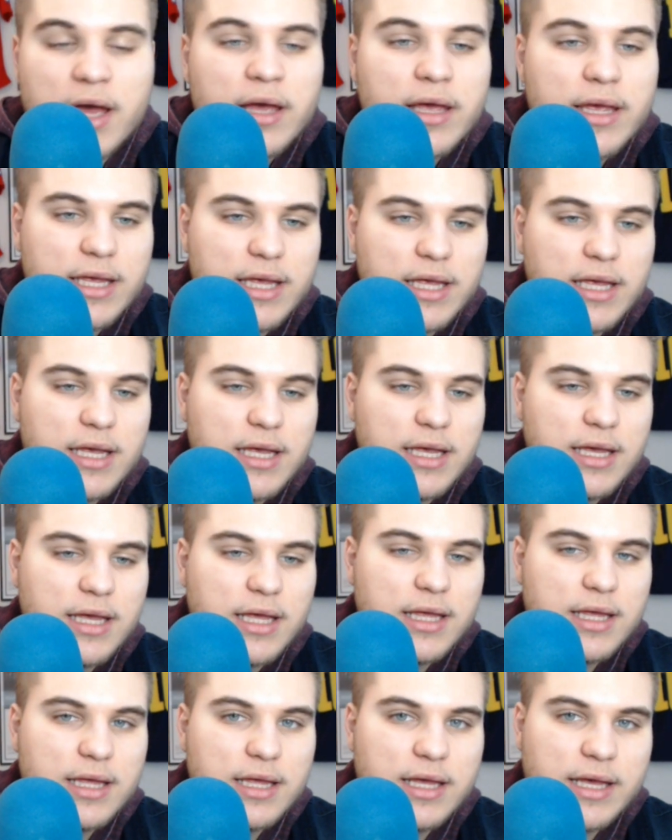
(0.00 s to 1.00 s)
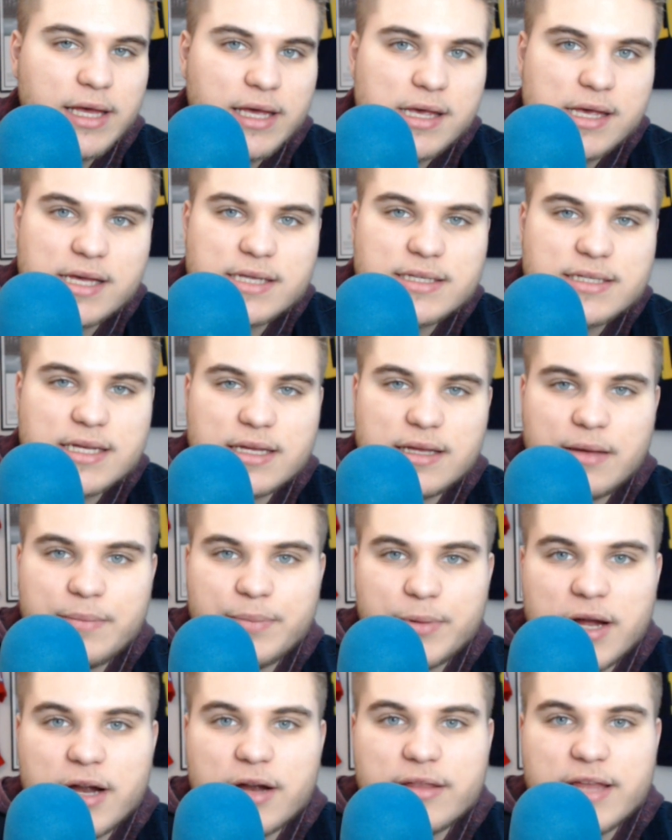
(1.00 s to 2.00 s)
He is a
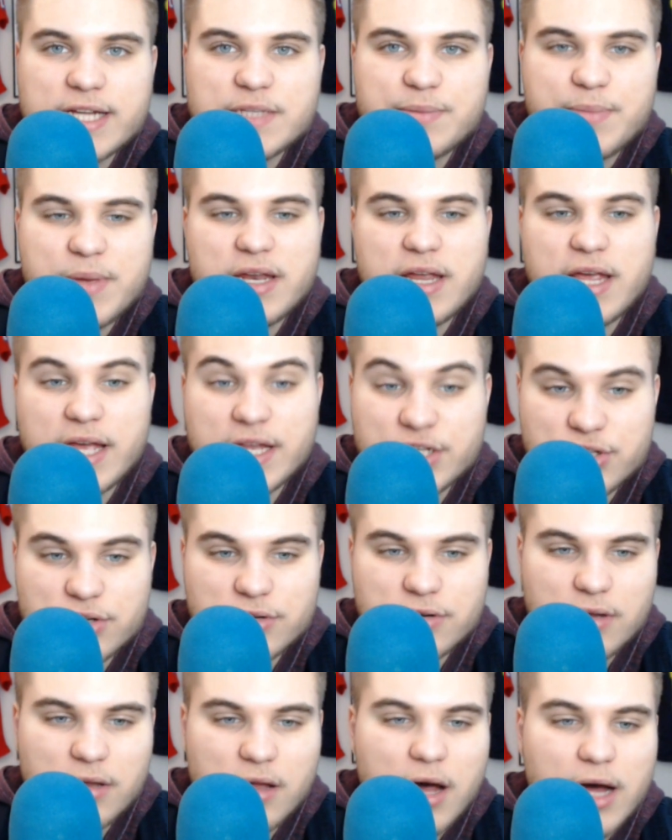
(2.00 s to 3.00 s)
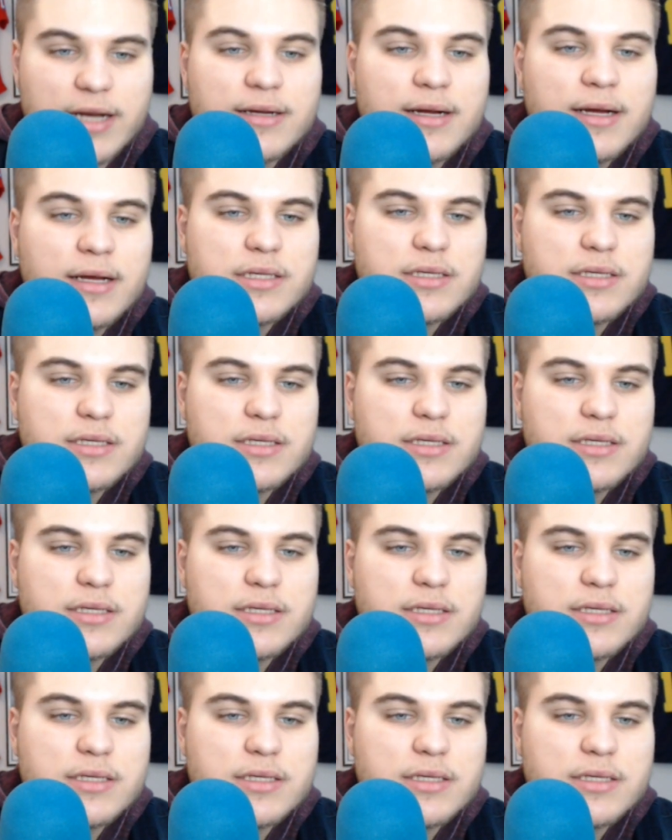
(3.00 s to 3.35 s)
player that's been injured a lot.